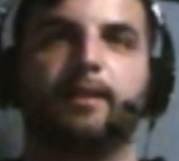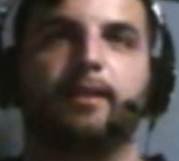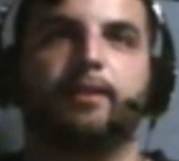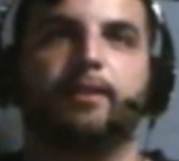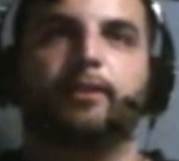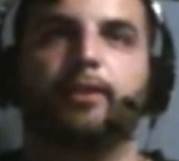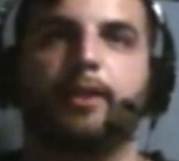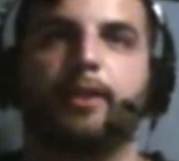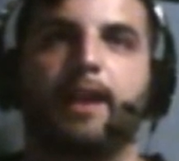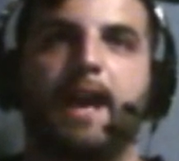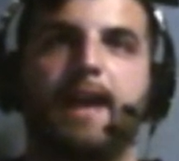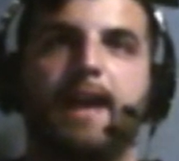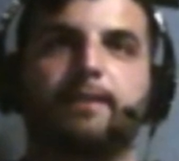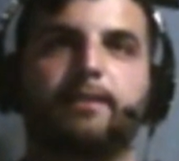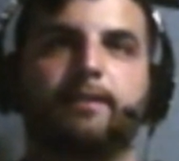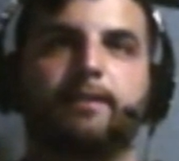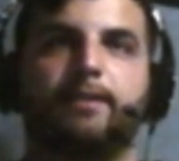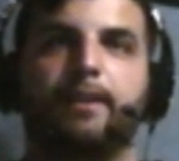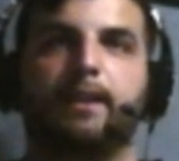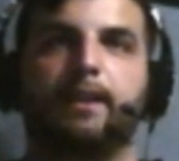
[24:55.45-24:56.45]
So you have to
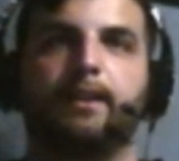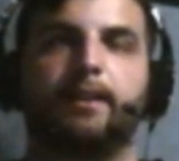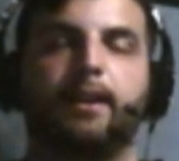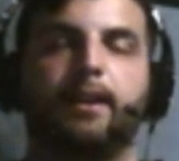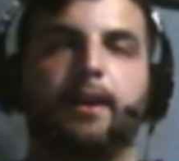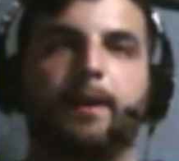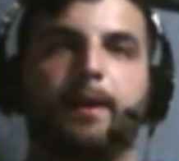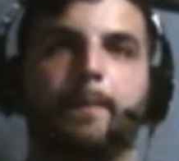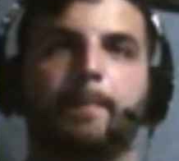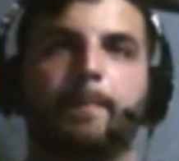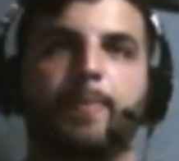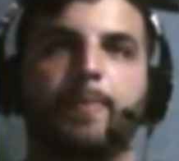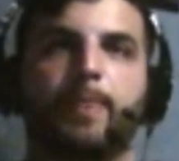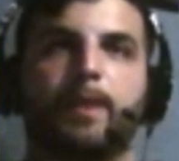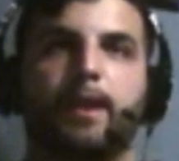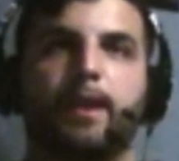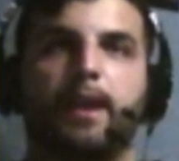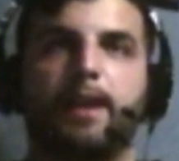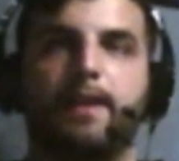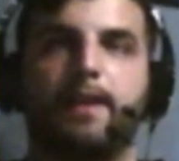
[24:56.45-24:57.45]
think
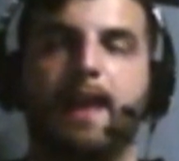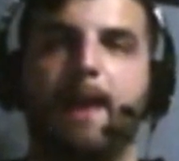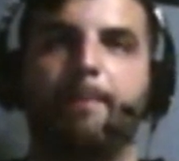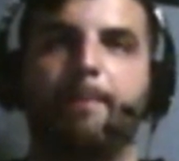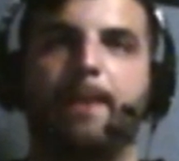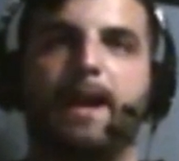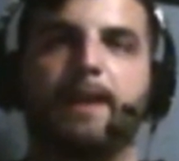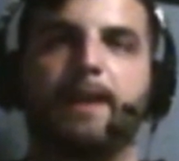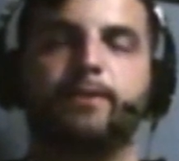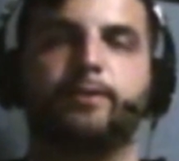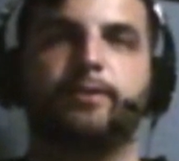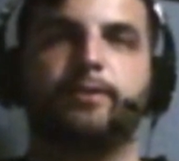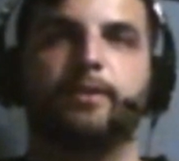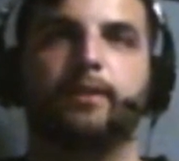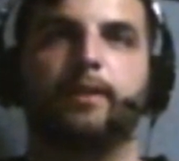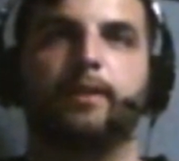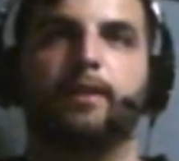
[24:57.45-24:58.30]
in that match,